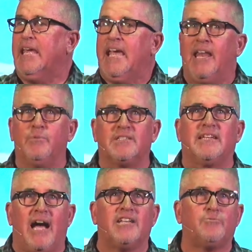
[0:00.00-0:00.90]
And it was
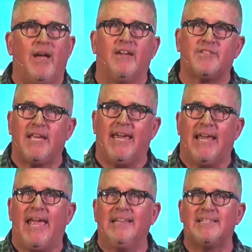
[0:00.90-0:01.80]
God's way of saying,
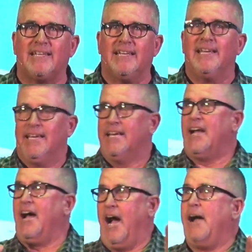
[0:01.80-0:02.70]
hey, listen,
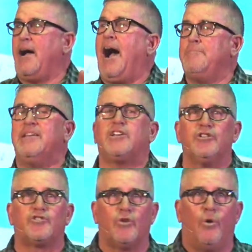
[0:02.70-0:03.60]
I, am in
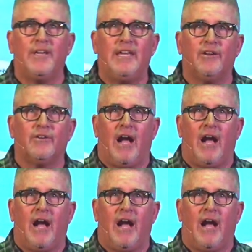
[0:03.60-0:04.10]
control here.